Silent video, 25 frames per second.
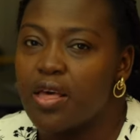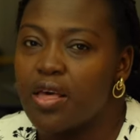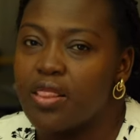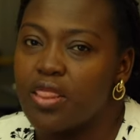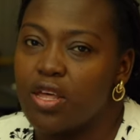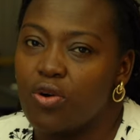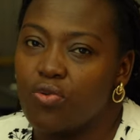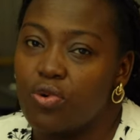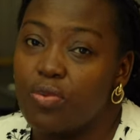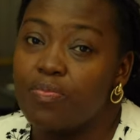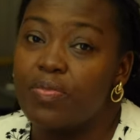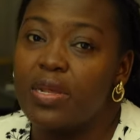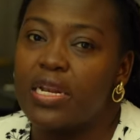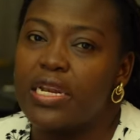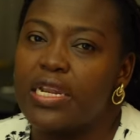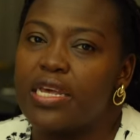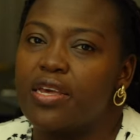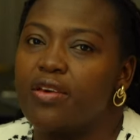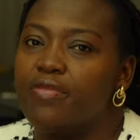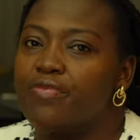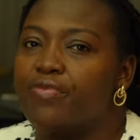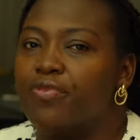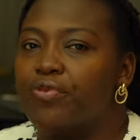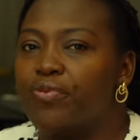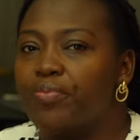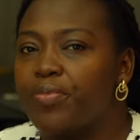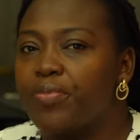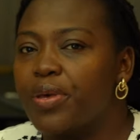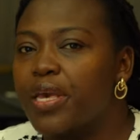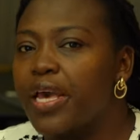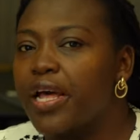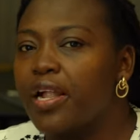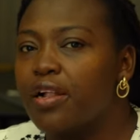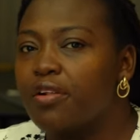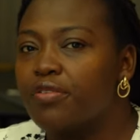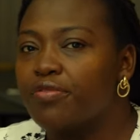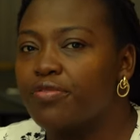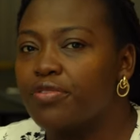that we believe will be
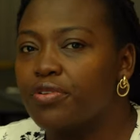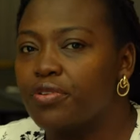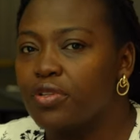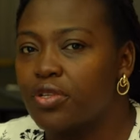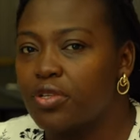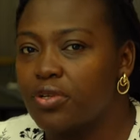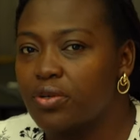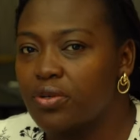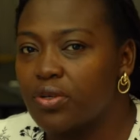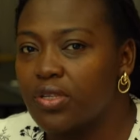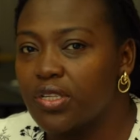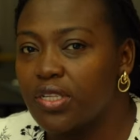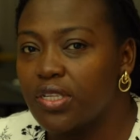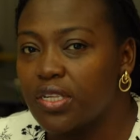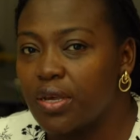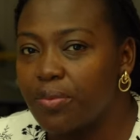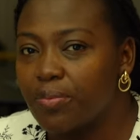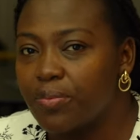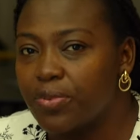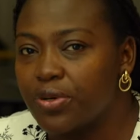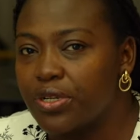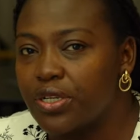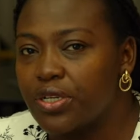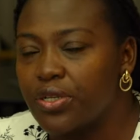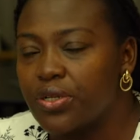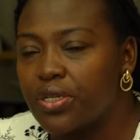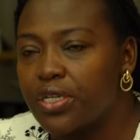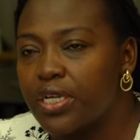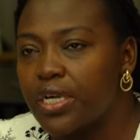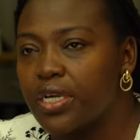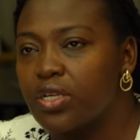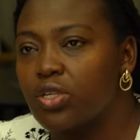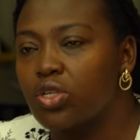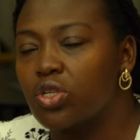helpful to somebody today.